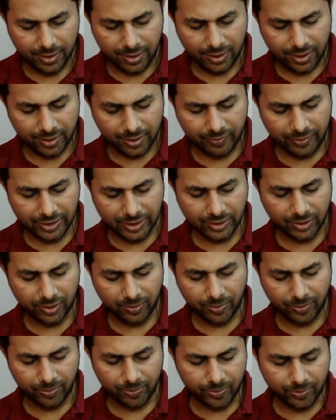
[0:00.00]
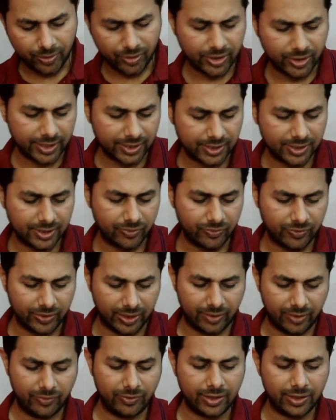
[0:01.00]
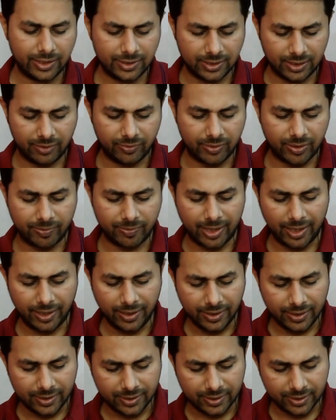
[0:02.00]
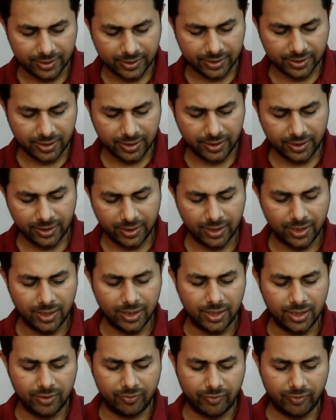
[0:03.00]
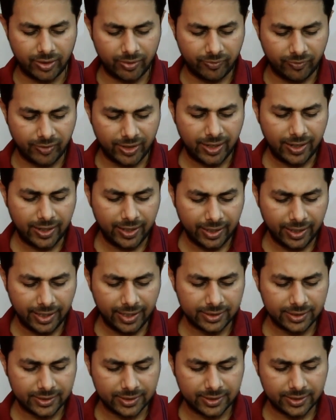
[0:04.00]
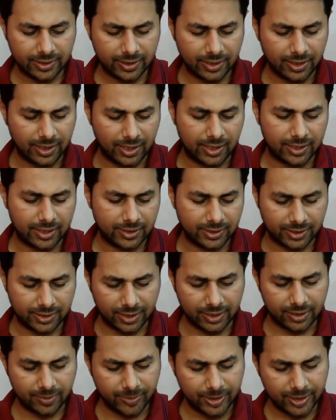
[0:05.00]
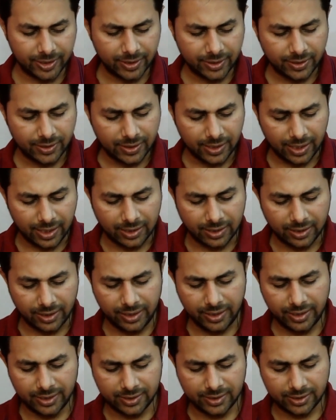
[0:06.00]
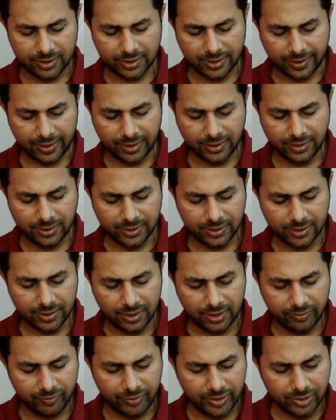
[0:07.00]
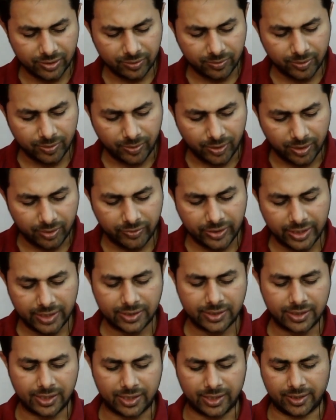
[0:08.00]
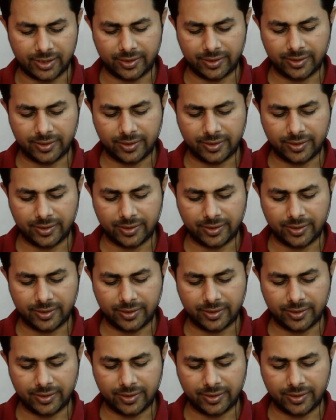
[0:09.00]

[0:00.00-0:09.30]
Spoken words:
Equation of a progressive wave is given by this thing, where y, x are in centimeter and t is in seconds. Then which of the following is correct?